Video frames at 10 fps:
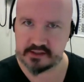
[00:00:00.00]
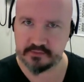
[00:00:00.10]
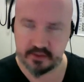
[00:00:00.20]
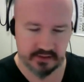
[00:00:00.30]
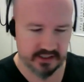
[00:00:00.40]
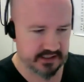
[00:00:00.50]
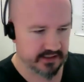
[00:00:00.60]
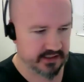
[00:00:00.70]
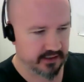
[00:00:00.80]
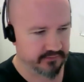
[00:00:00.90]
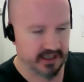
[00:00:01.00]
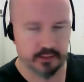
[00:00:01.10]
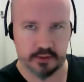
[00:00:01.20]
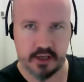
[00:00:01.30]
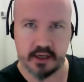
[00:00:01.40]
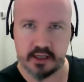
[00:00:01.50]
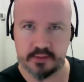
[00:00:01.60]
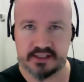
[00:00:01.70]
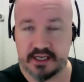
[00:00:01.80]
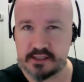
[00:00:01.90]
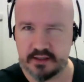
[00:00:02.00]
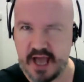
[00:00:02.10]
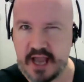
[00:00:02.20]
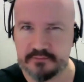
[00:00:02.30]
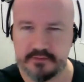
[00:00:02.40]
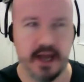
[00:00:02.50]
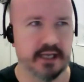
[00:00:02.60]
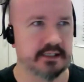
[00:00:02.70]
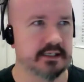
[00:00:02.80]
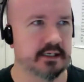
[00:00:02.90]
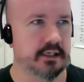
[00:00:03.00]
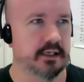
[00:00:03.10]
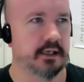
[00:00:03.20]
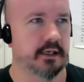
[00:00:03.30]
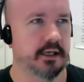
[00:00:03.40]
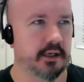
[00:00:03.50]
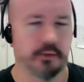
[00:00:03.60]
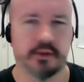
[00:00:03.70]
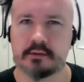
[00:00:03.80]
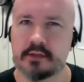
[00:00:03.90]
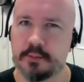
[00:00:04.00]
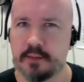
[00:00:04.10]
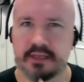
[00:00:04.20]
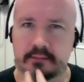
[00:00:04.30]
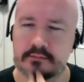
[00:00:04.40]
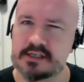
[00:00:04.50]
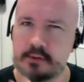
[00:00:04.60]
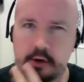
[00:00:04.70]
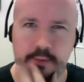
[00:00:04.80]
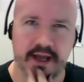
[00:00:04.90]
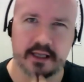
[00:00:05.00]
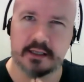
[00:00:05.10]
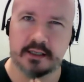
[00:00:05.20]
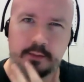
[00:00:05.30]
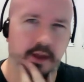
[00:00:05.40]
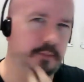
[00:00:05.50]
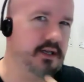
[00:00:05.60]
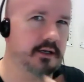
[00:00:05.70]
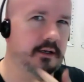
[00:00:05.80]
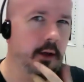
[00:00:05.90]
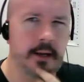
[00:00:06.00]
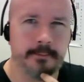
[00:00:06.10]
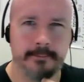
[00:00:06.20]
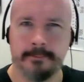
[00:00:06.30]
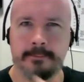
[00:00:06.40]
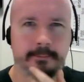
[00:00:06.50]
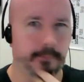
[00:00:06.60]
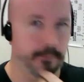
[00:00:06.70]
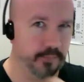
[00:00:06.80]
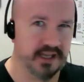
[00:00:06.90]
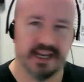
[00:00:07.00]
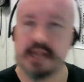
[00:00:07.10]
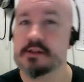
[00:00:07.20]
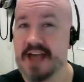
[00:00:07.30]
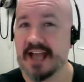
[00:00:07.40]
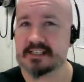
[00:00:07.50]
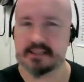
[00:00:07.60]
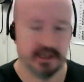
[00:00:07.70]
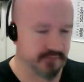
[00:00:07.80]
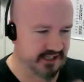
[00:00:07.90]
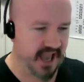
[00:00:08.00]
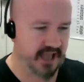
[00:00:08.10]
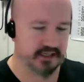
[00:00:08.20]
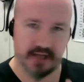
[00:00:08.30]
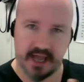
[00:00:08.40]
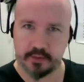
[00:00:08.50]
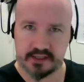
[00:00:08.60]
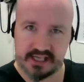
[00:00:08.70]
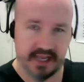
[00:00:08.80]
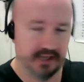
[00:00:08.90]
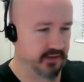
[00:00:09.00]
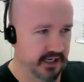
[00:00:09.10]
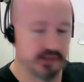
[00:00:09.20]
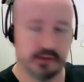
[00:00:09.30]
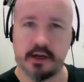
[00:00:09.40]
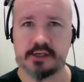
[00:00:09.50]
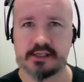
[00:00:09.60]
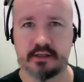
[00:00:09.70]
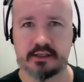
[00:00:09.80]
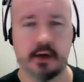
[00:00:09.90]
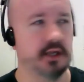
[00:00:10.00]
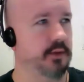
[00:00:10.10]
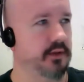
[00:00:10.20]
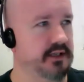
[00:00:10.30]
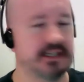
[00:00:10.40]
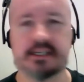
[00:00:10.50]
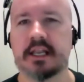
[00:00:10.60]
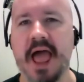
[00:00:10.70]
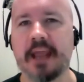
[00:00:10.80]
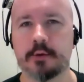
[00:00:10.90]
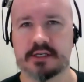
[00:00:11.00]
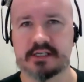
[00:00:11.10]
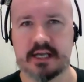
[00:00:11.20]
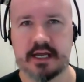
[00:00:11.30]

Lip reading: there's a few things in the available documentation that I find that make me stroke my beard and go, in that they've said, Apple say in the introduction in their document, this is a language